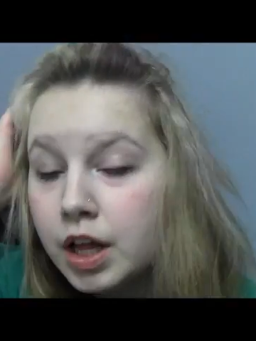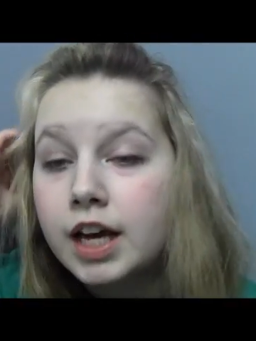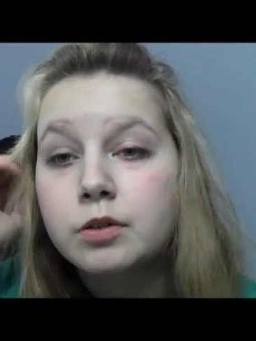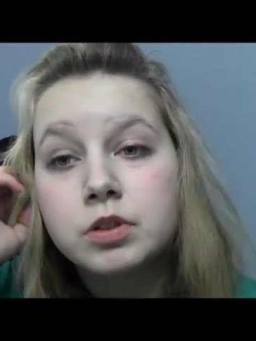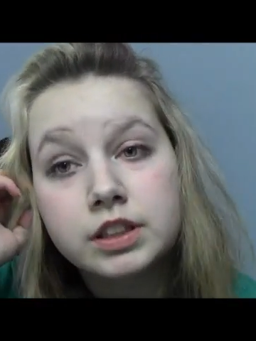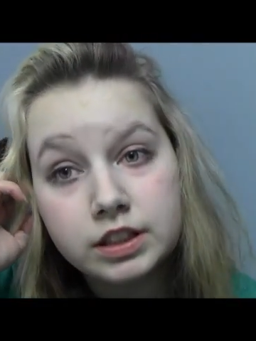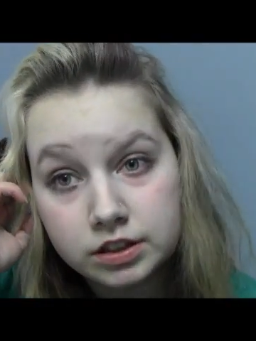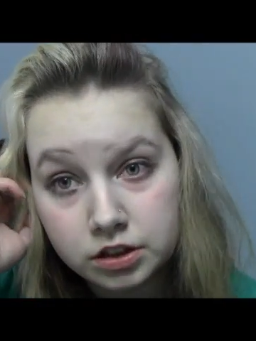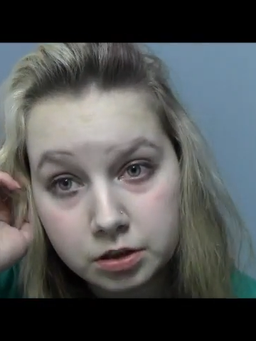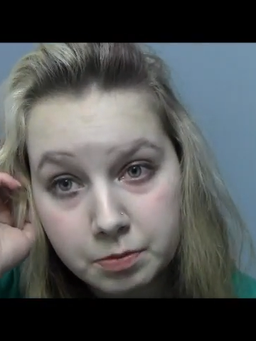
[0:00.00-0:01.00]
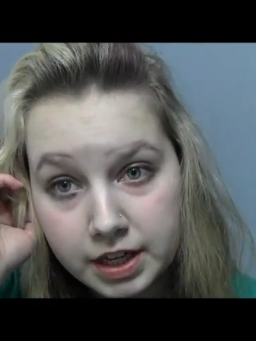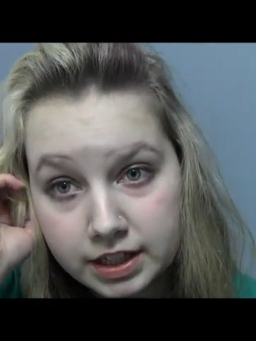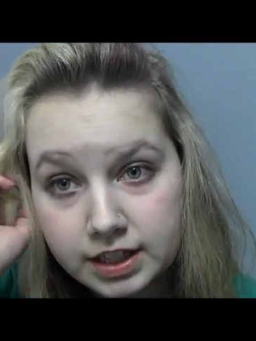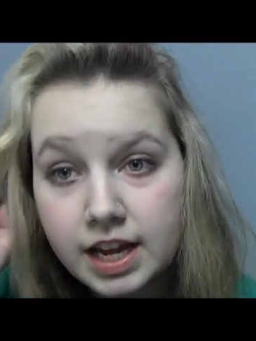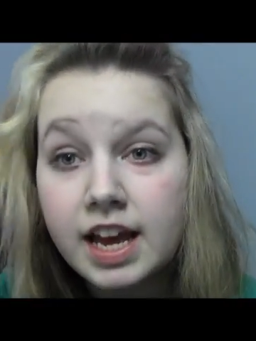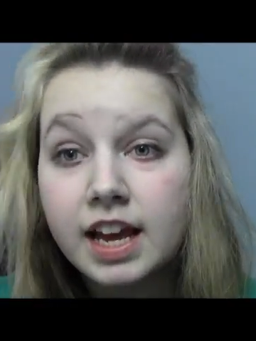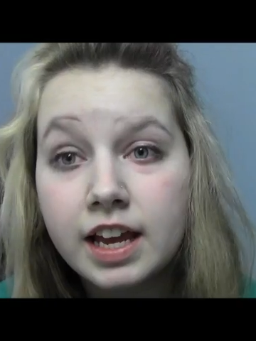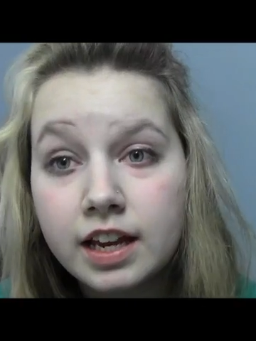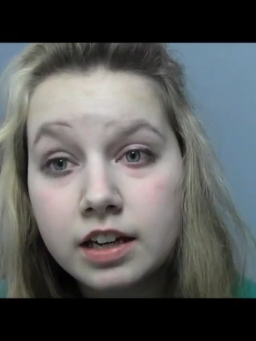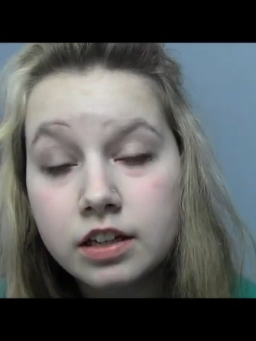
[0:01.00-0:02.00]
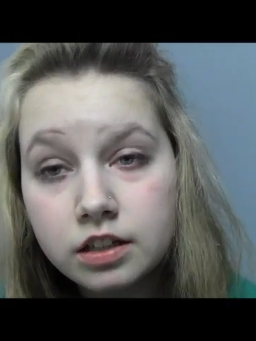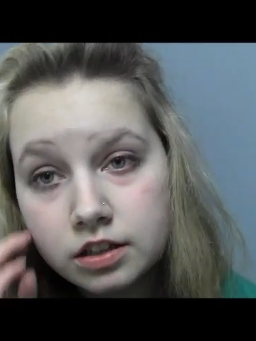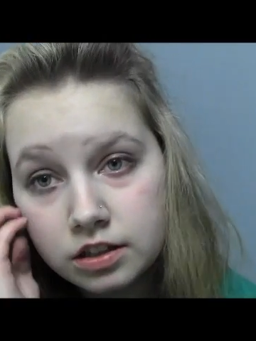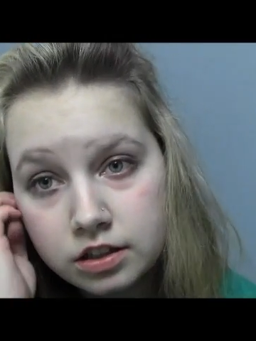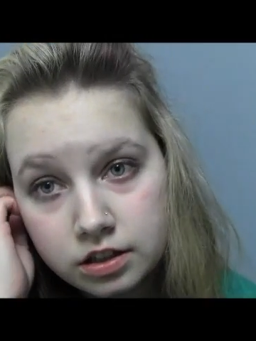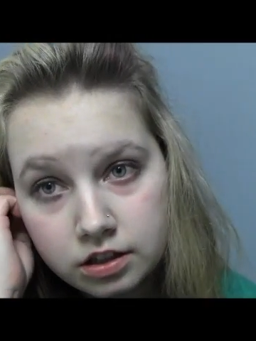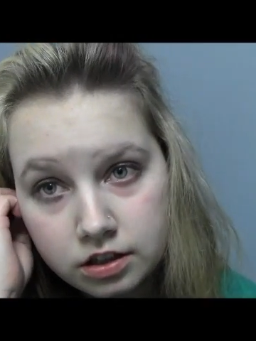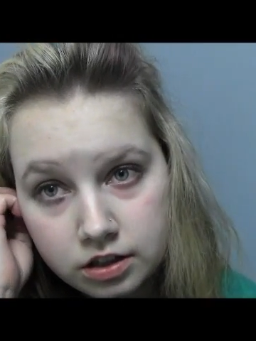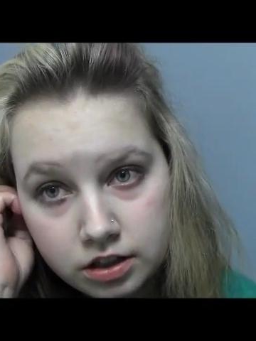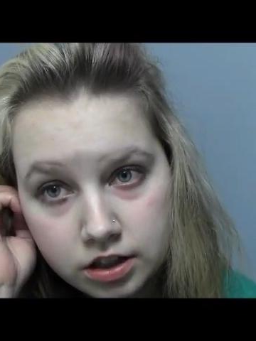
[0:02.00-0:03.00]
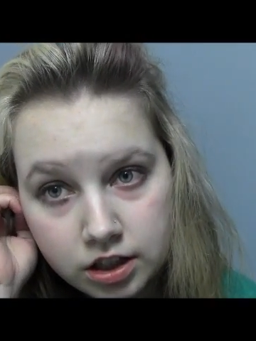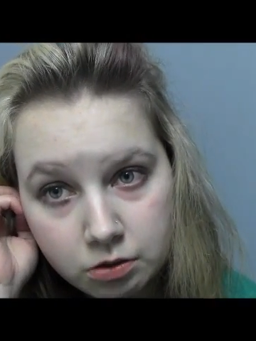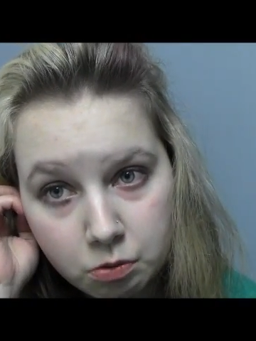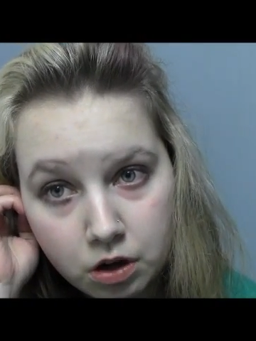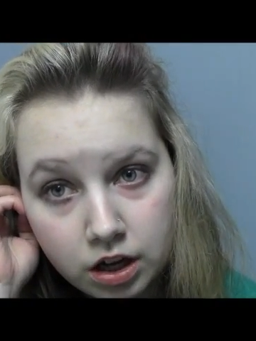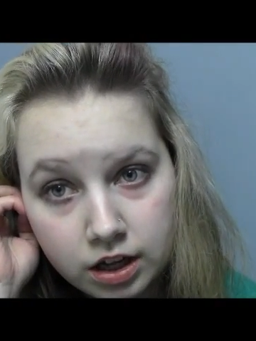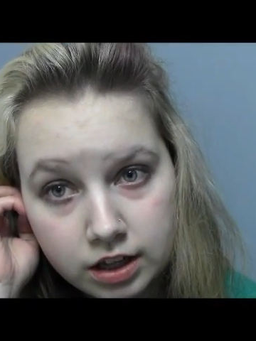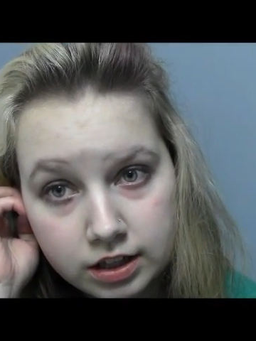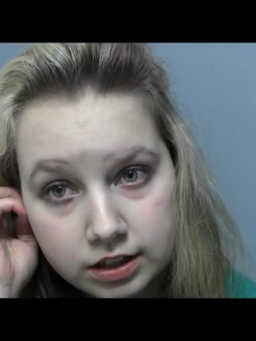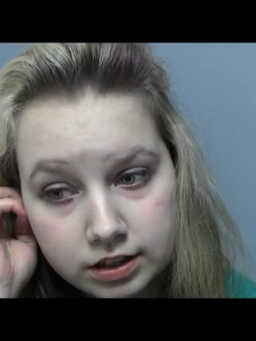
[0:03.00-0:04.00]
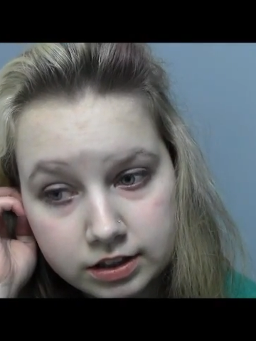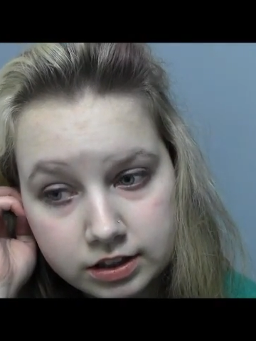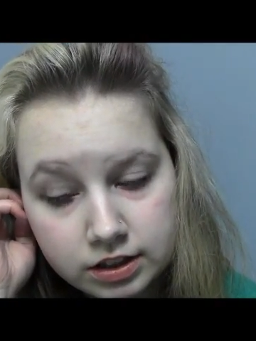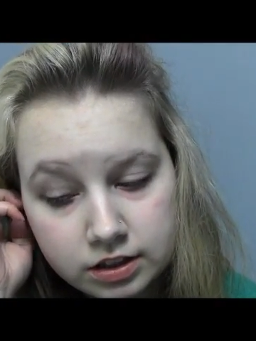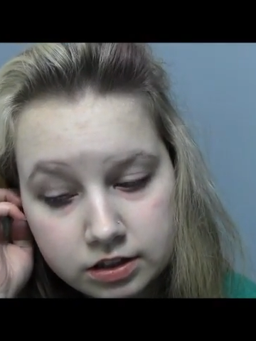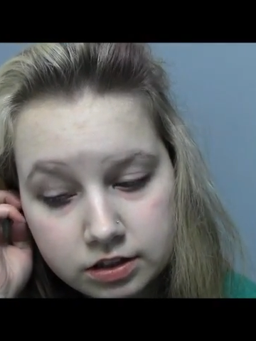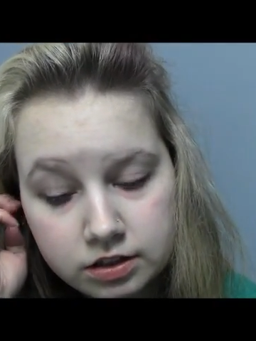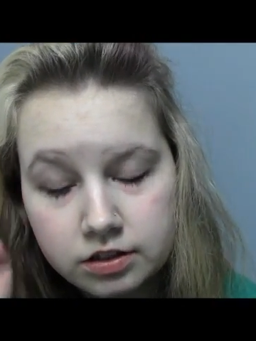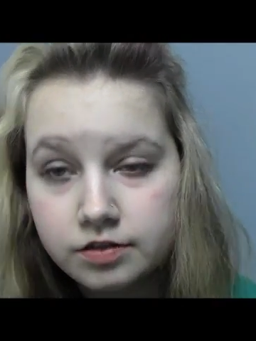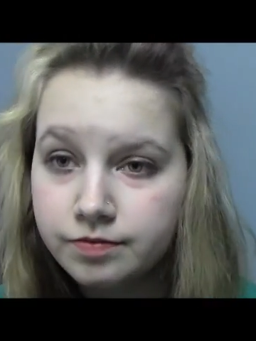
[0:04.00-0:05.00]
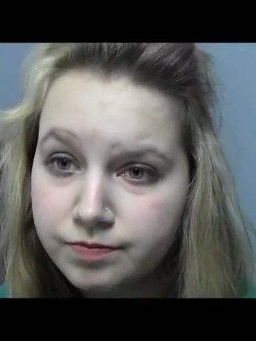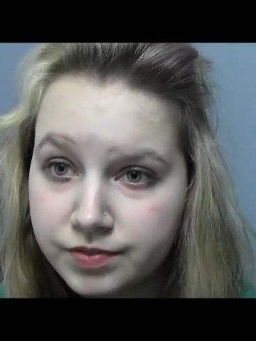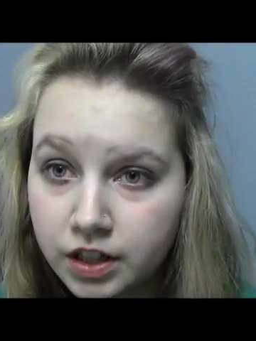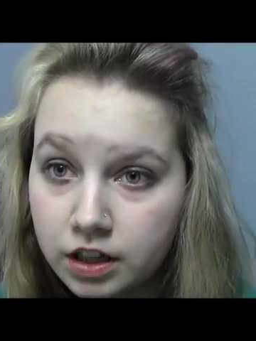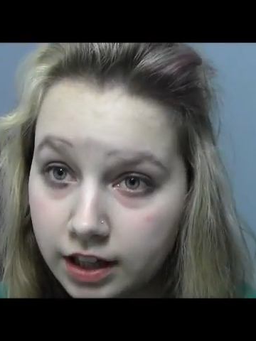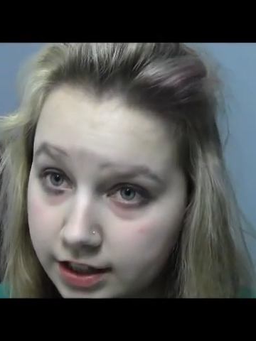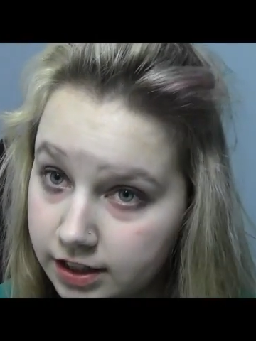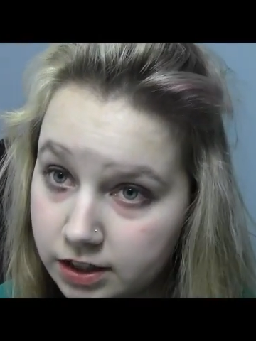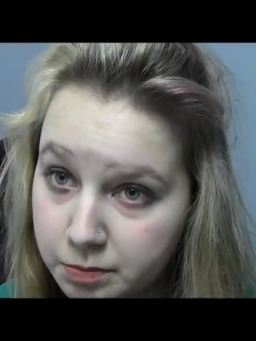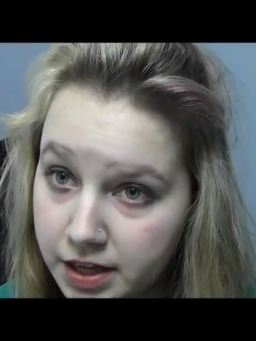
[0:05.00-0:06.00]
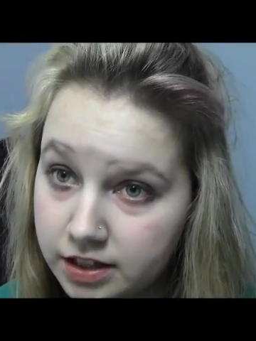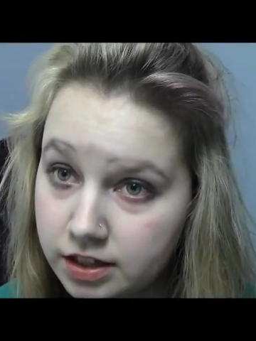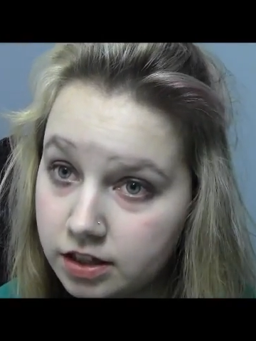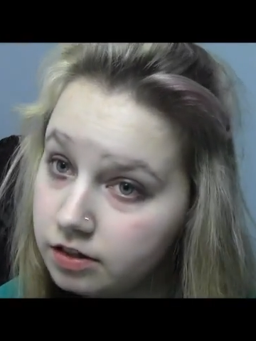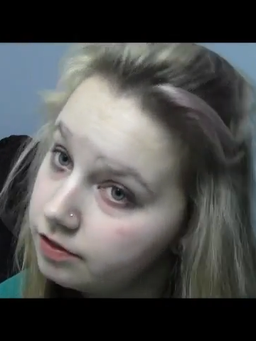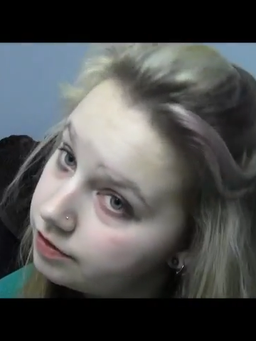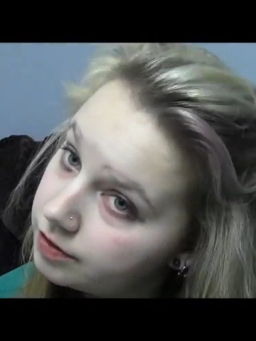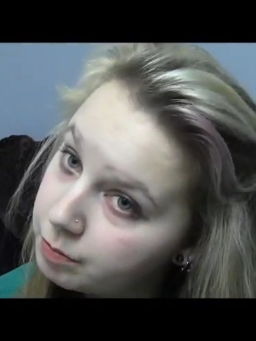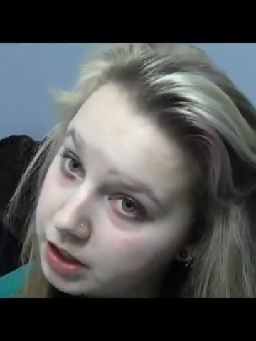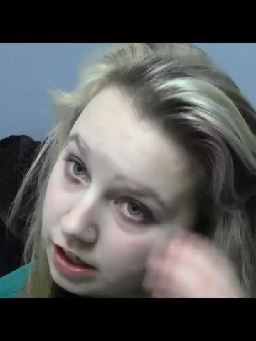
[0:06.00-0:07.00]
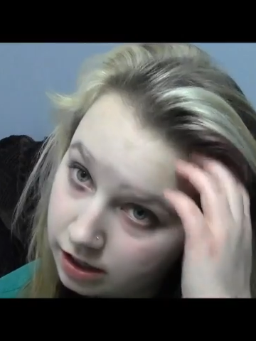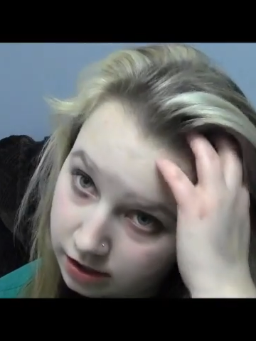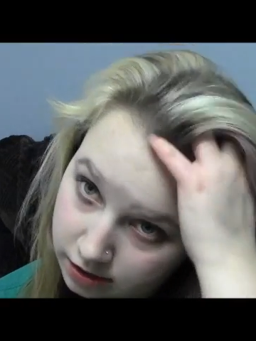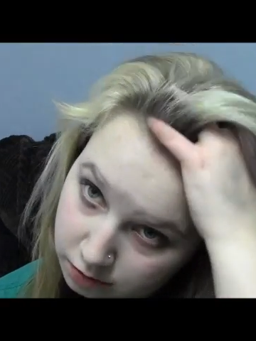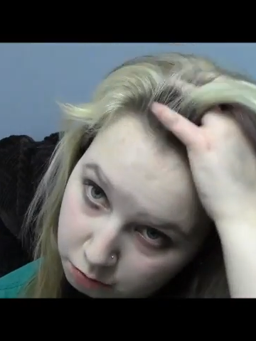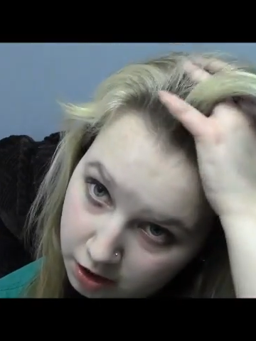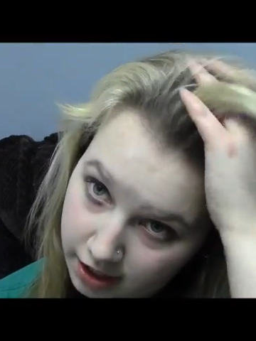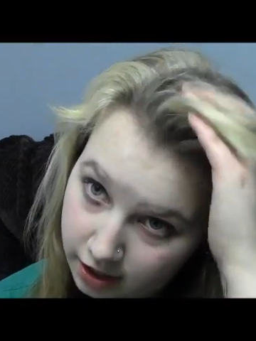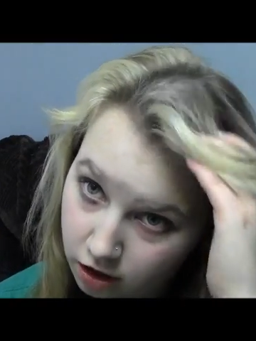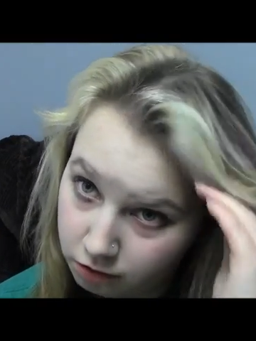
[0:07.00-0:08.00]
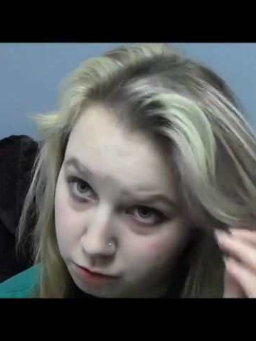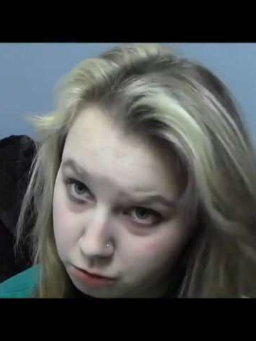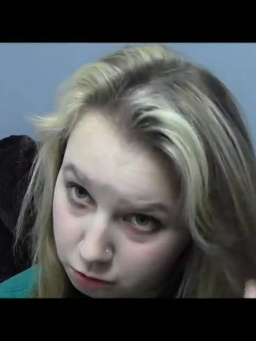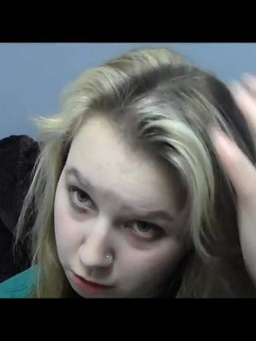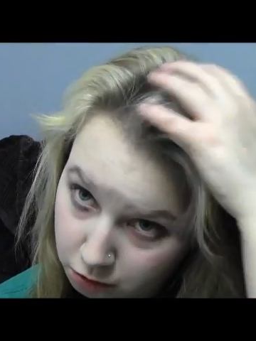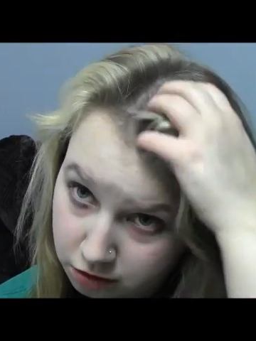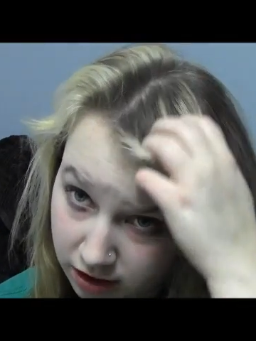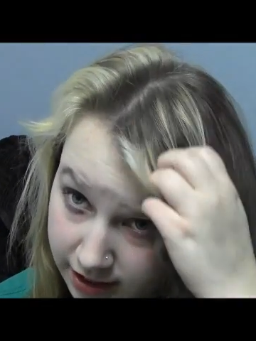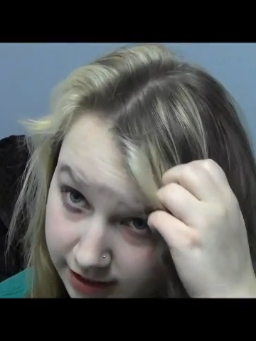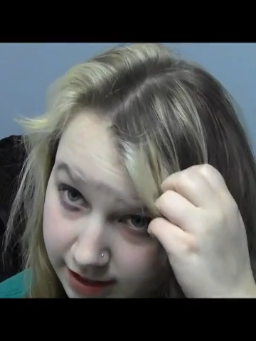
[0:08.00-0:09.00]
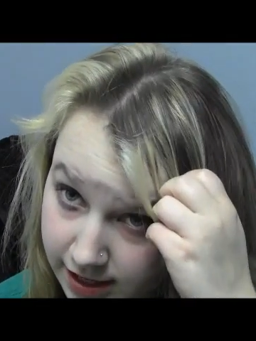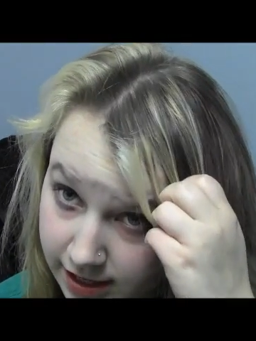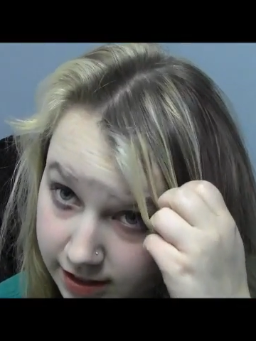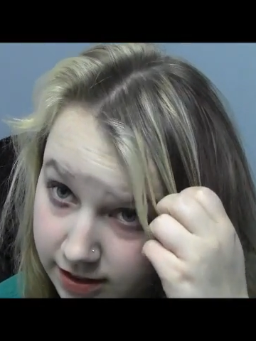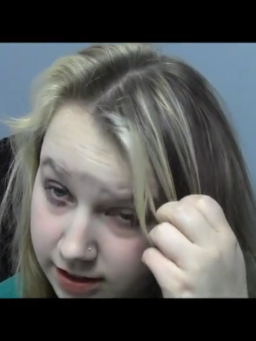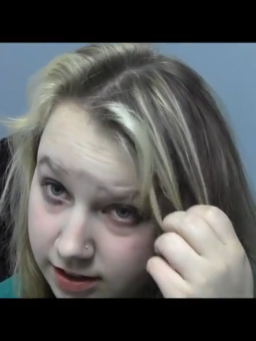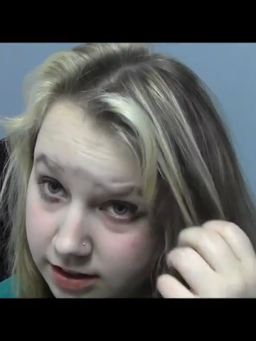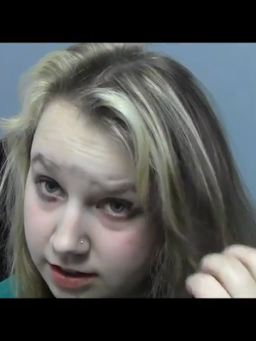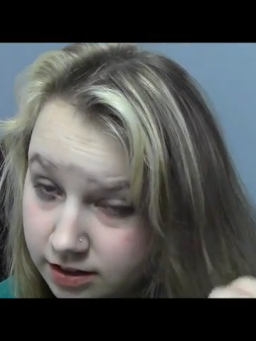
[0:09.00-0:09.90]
Black was easier to maintain. It was less expensive because when I got root growth like this,